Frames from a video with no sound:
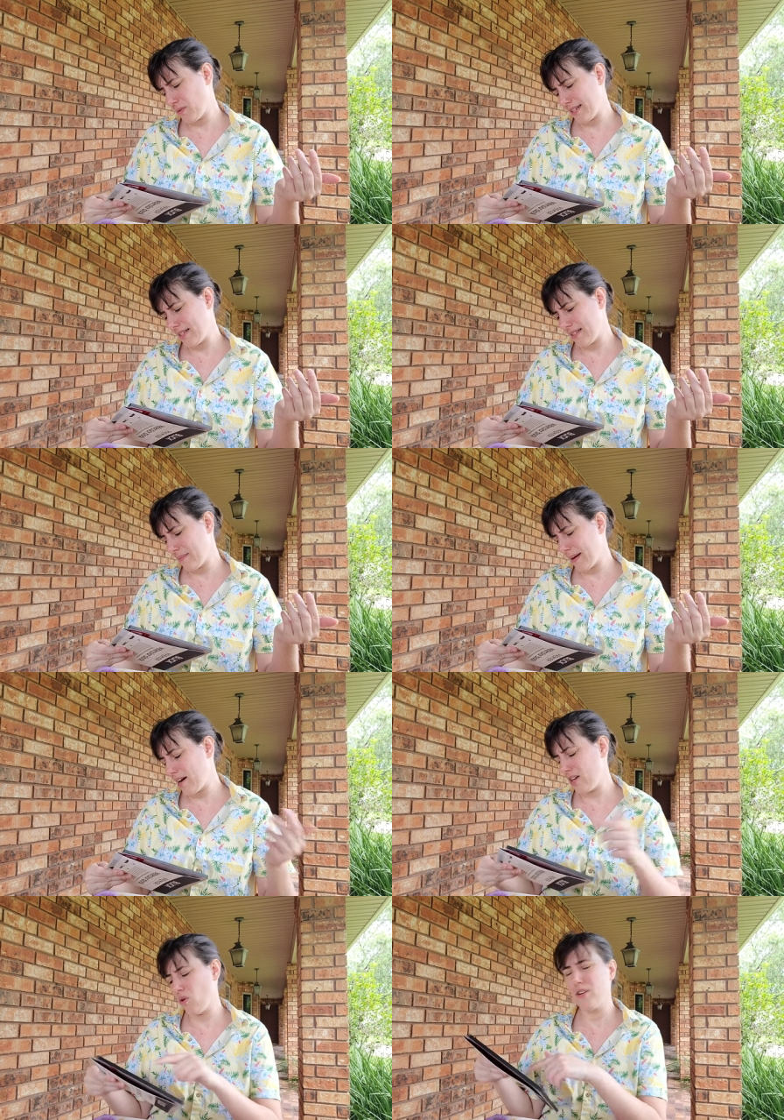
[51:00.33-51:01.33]
choices
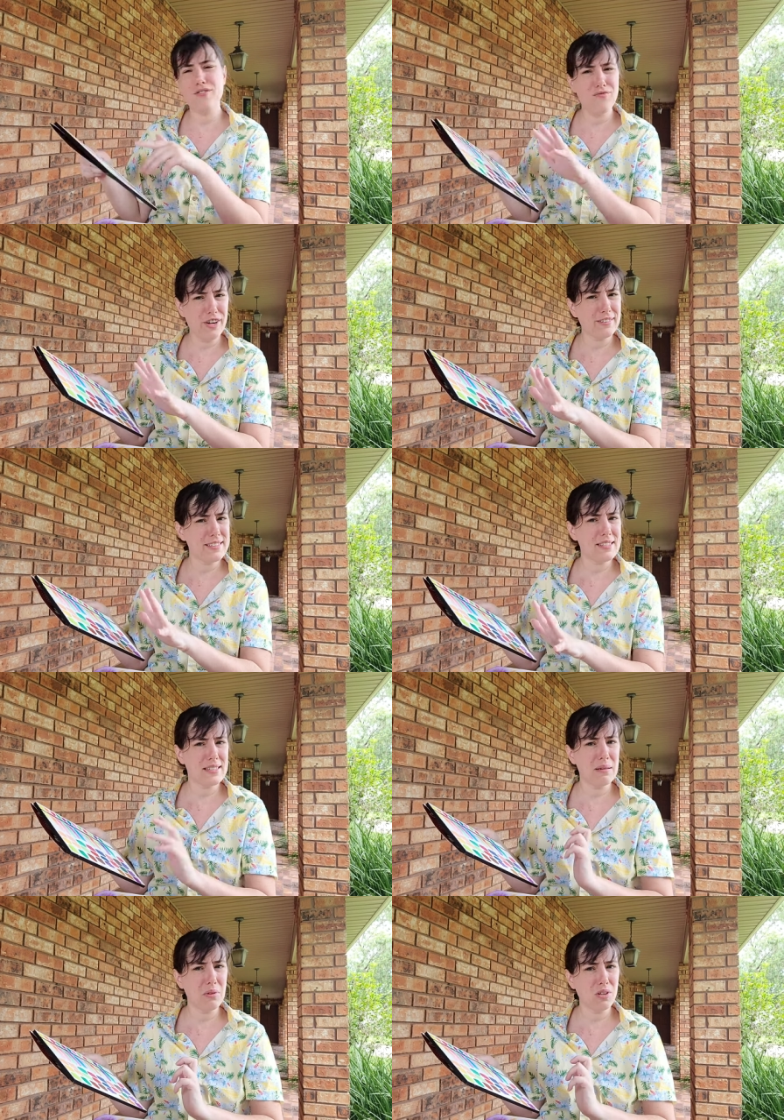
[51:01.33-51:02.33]
about it, or very
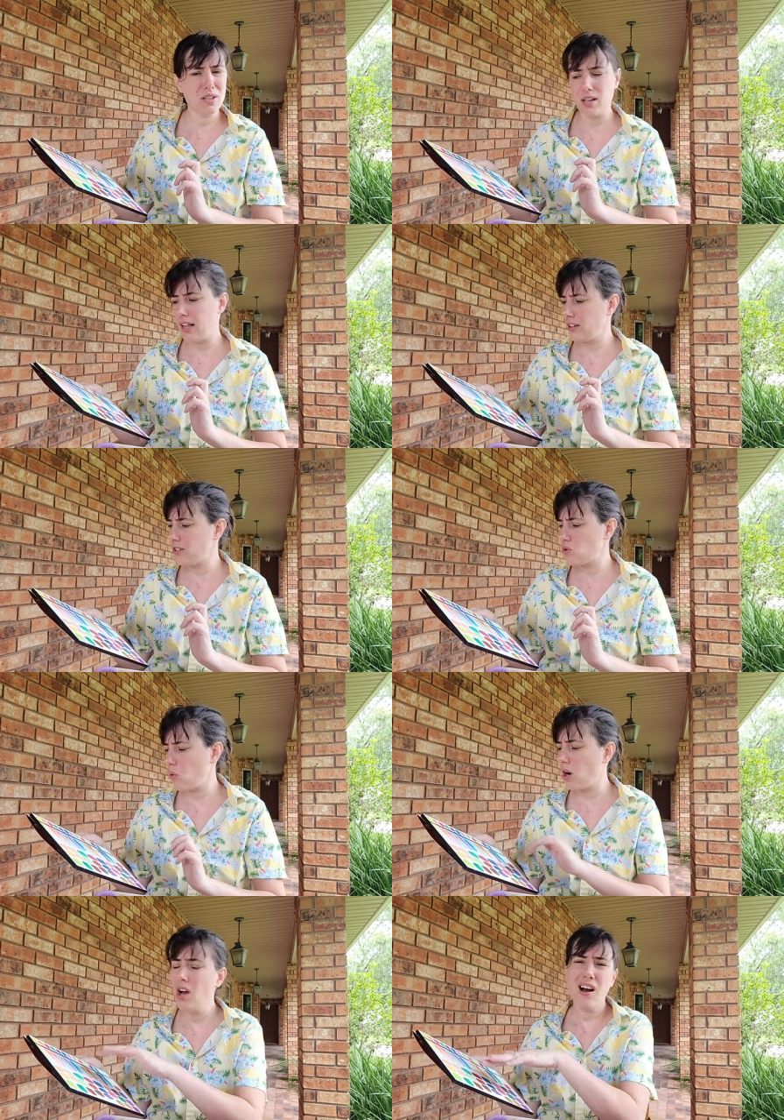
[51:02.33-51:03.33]
similar colors,
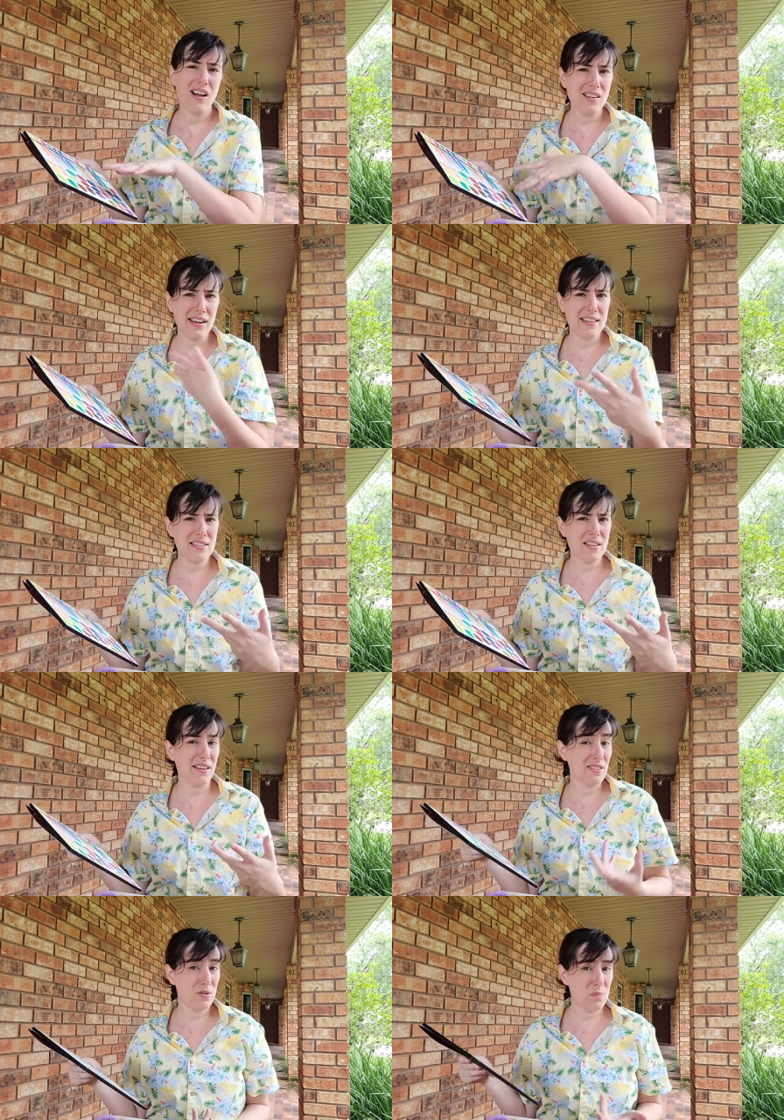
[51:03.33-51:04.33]
or a lot of these
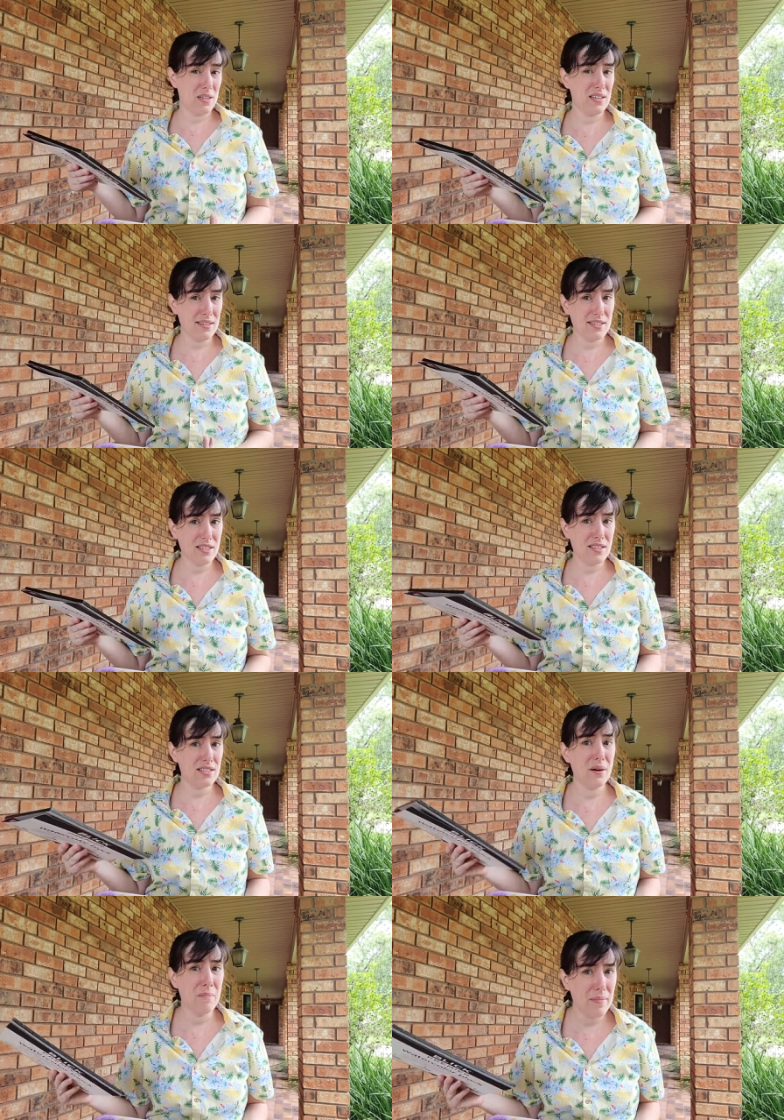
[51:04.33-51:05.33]
colors would be easy
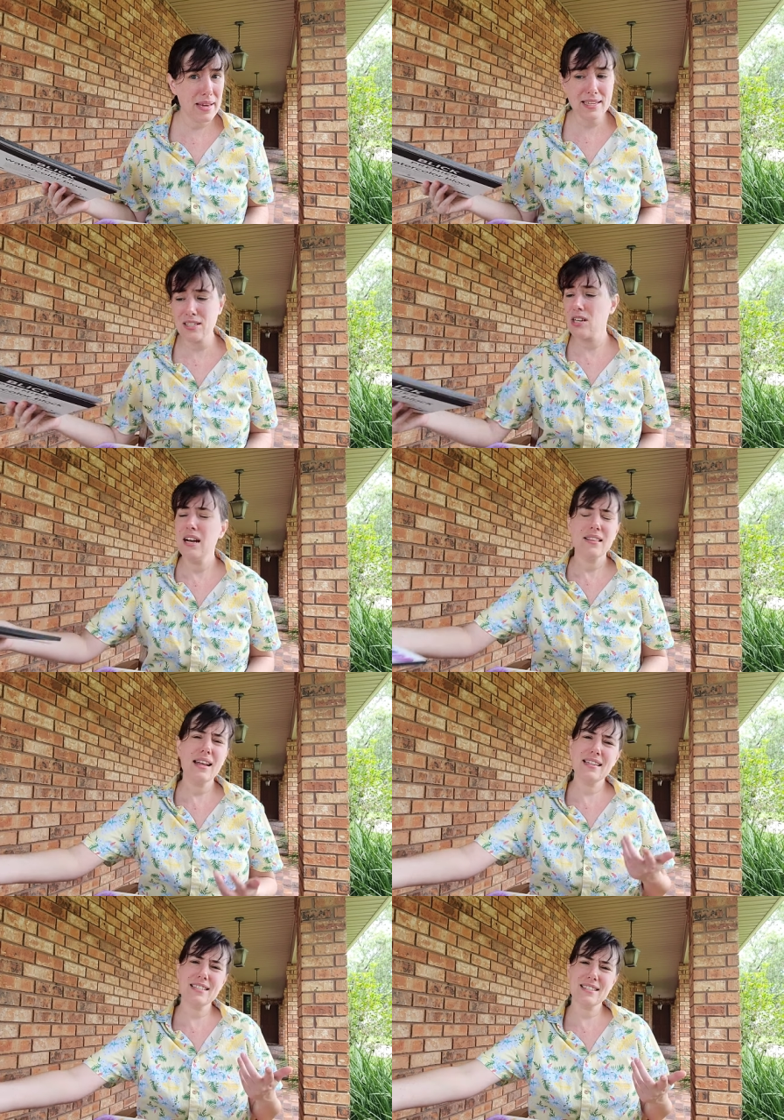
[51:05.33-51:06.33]
to mix,
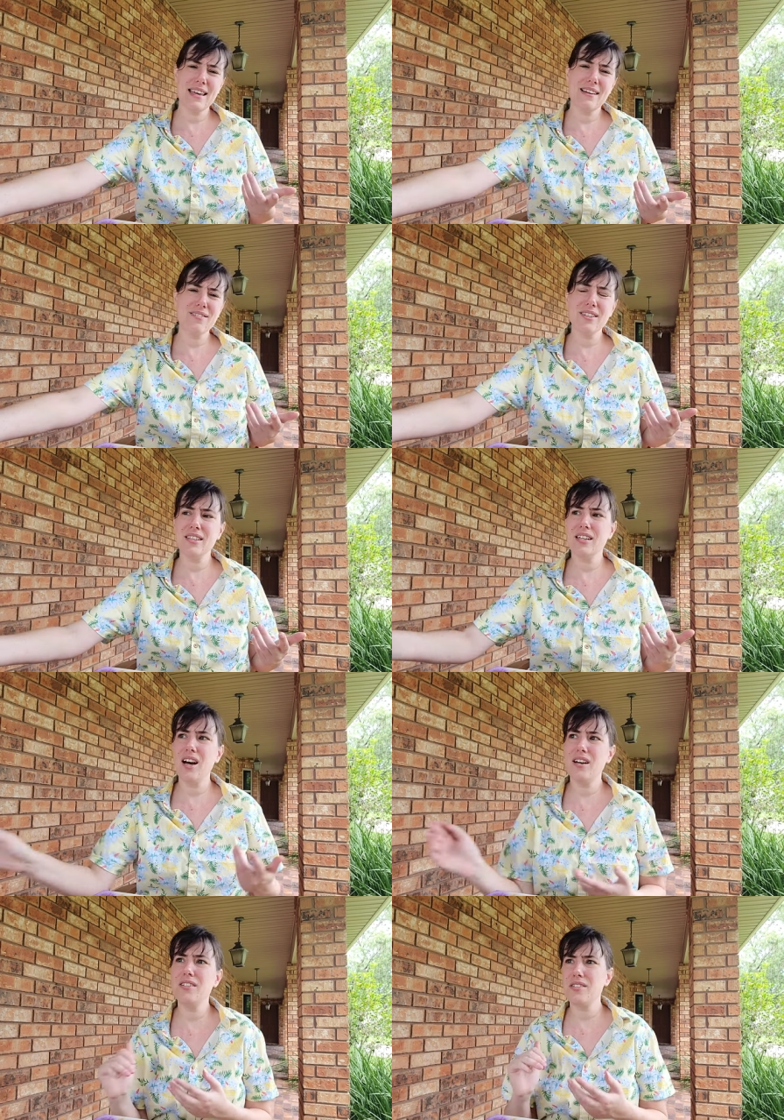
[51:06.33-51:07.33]
that I just can't really
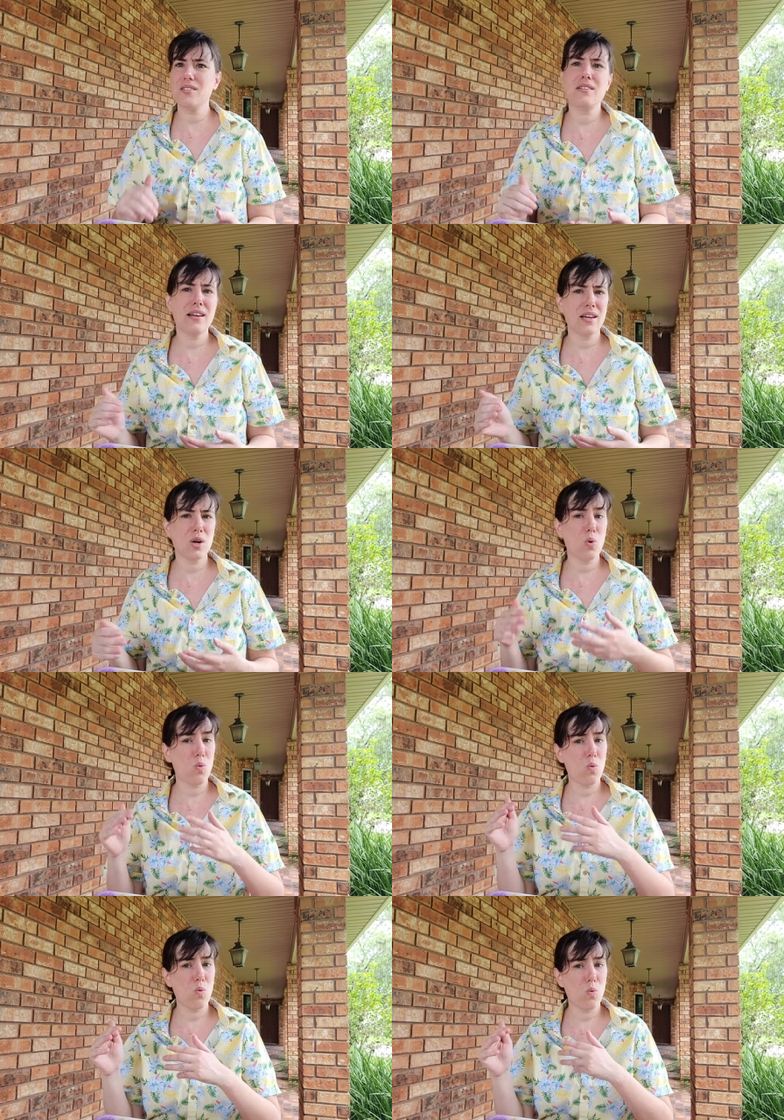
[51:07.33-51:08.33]
understand